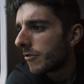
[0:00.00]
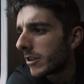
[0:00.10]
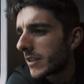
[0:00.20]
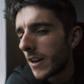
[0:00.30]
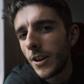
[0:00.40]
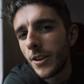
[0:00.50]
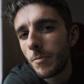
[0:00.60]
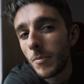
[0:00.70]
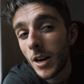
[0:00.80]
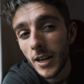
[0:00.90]

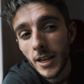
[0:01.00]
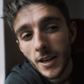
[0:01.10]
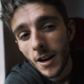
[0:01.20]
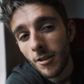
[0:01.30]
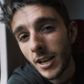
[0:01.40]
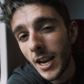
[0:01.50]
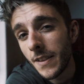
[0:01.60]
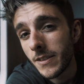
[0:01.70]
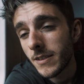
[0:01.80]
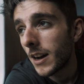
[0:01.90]
return my current
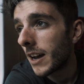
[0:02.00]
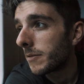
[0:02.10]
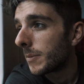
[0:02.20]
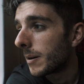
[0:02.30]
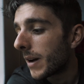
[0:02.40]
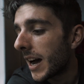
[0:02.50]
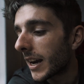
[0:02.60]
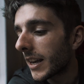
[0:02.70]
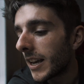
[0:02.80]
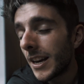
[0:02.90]
lens that I have in my
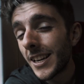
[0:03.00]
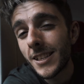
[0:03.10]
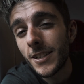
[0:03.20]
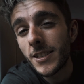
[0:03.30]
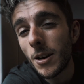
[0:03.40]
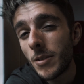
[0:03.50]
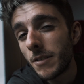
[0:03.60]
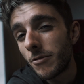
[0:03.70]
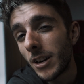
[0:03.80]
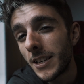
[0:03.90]
bag, because Sony
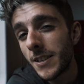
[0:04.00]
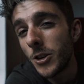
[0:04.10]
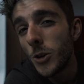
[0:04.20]
have released a